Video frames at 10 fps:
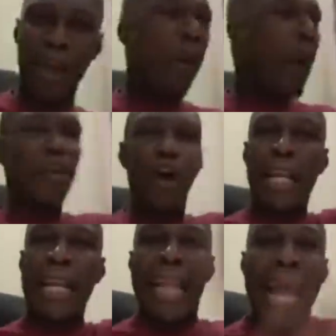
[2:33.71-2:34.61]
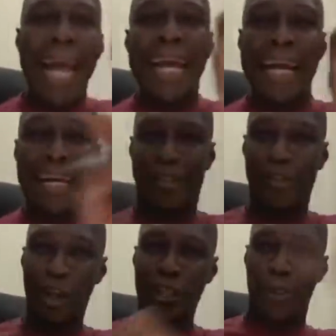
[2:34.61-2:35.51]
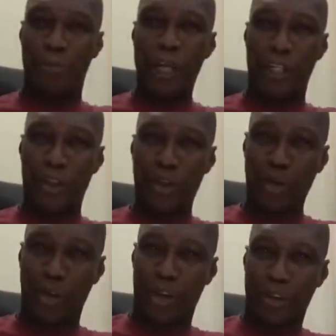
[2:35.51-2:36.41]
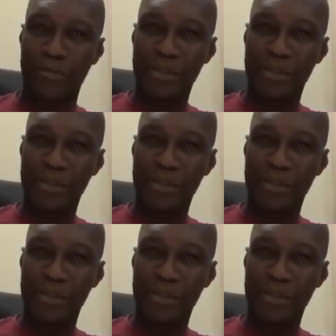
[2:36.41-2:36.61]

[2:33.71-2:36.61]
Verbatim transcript: when your leaders don't speak truth?